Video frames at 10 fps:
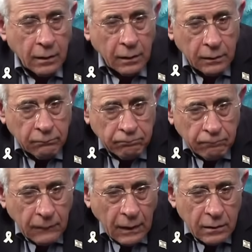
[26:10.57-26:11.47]

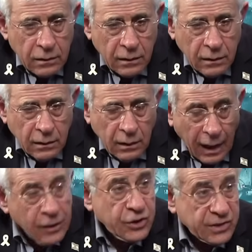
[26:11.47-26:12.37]
the
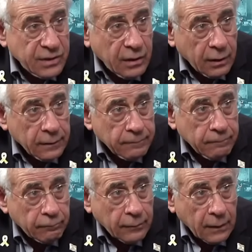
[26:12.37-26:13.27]
Al Jazeera
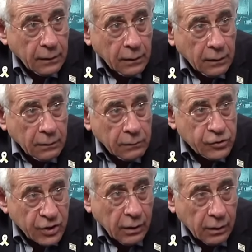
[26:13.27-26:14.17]

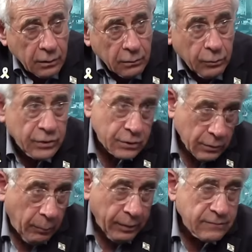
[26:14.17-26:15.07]
channel,
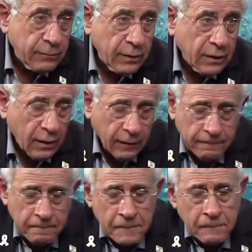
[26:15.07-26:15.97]
which operates from Qatar,